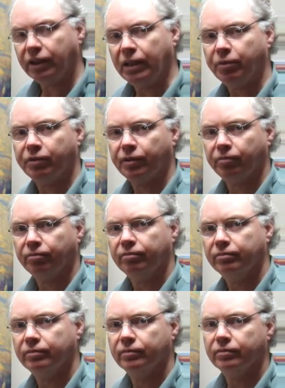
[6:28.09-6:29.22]
keep it from
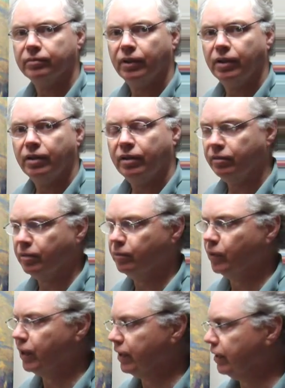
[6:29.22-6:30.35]

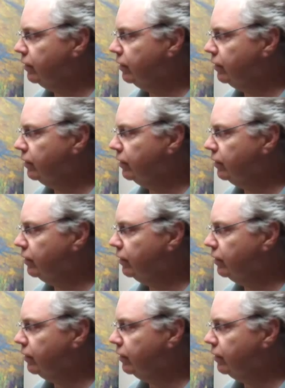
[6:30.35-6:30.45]
running